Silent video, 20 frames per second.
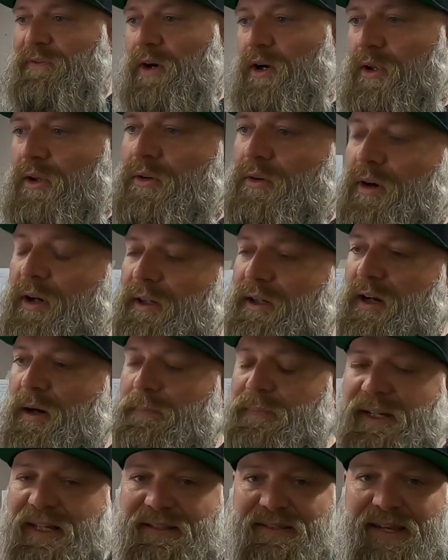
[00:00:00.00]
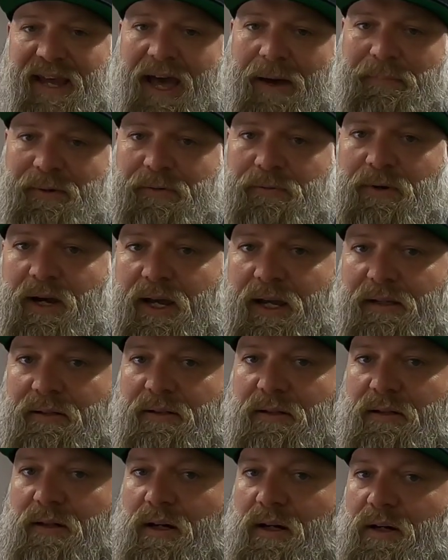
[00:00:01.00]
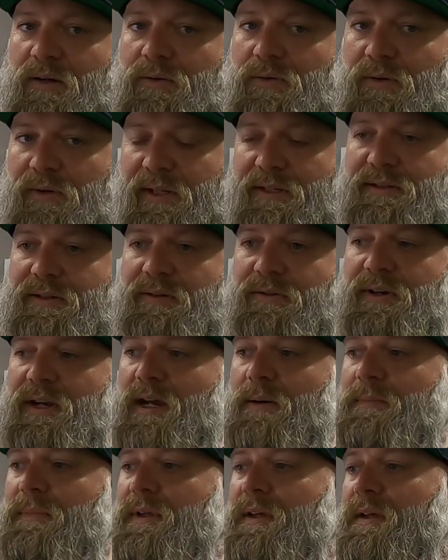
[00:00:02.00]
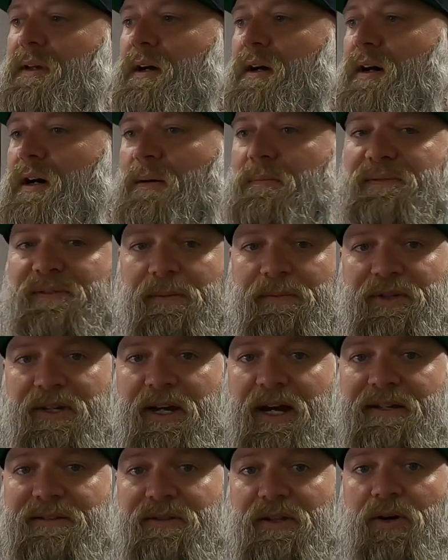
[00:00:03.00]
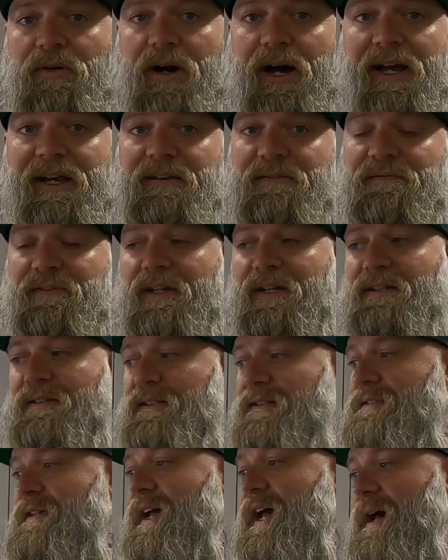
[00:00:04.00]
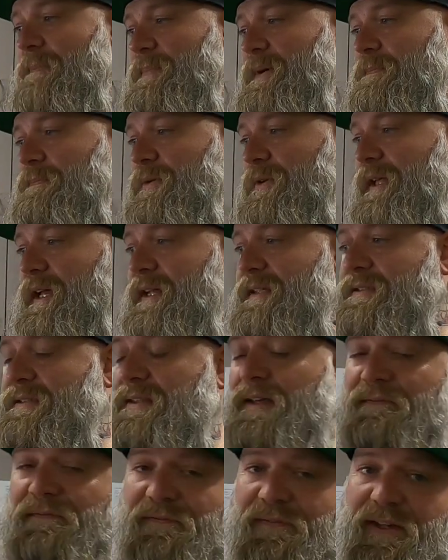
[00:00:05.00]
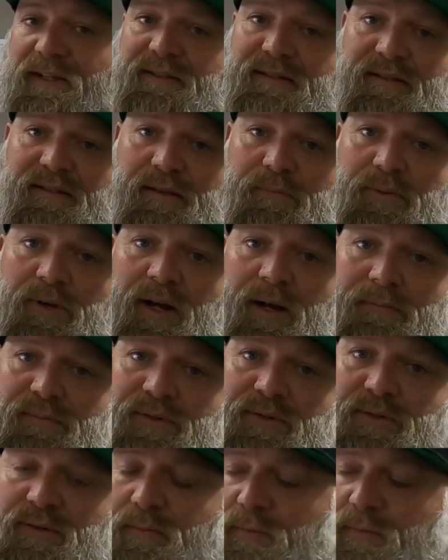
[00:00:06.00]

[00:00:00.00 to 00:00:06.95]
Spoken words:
follow our company Tap It Right on Instagram, some of you guys know I invented the Tap It plates that fixes the problems